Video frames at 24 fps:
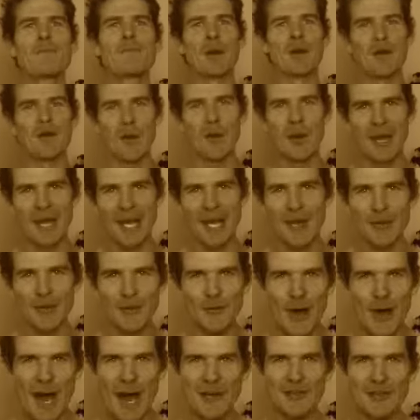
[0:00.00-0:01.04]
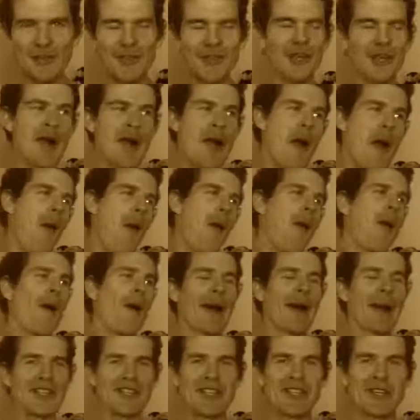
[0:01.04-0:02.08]
But if I want to get faster,
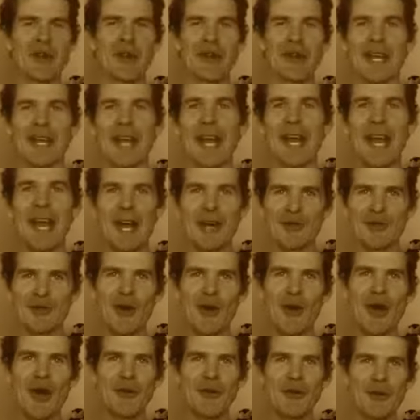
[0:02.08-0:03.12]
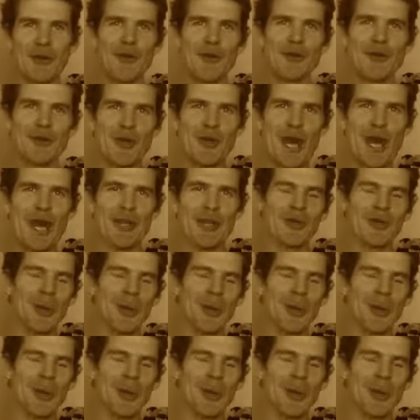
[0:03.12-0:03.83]
I actually got to get outside and do the training.